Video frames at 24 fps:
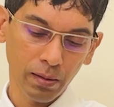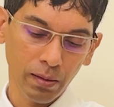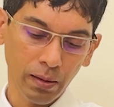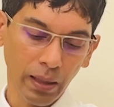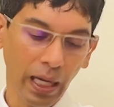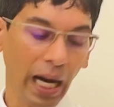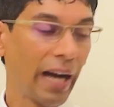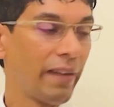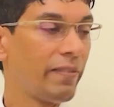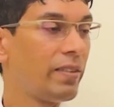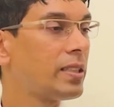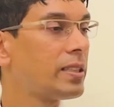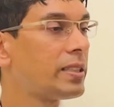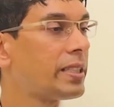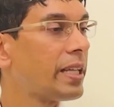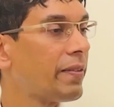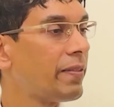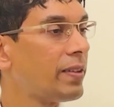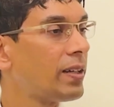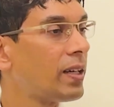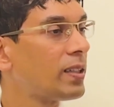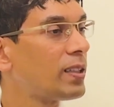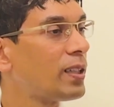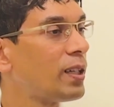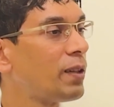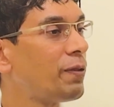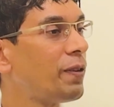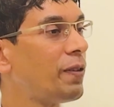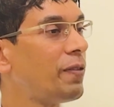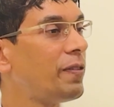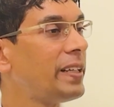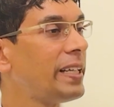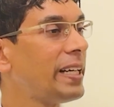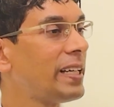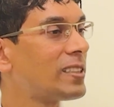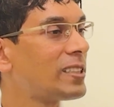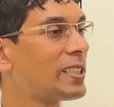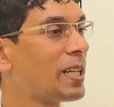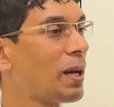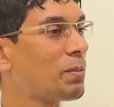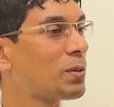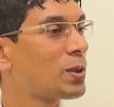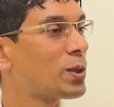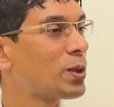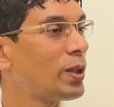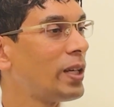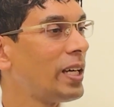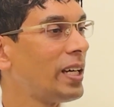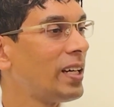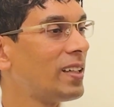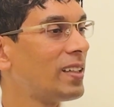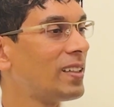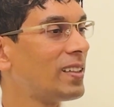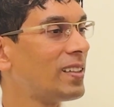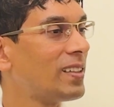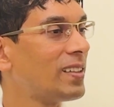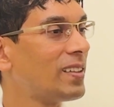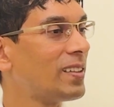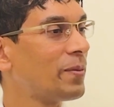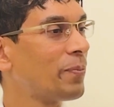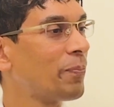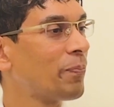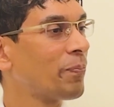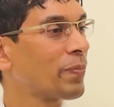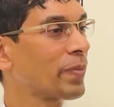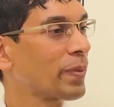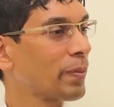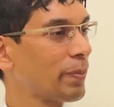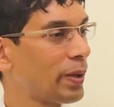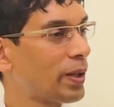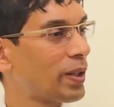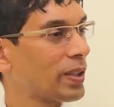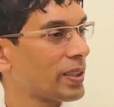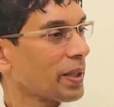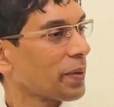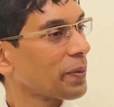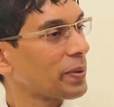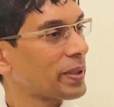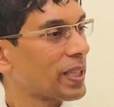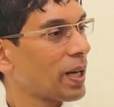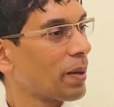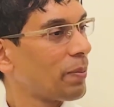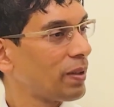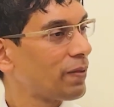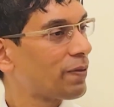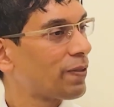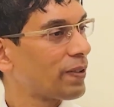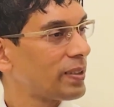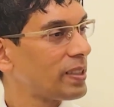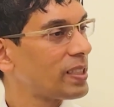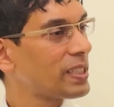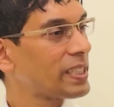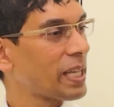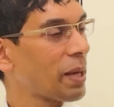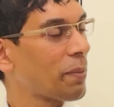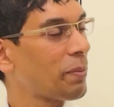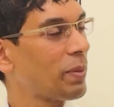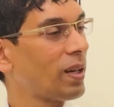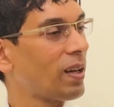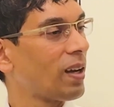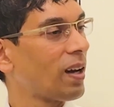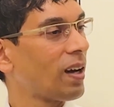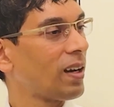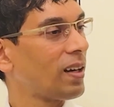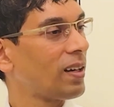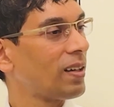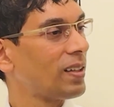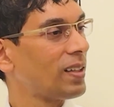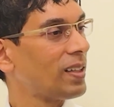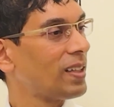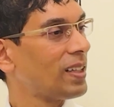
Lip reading: I've done 758 steps today because I was coming for this seminar.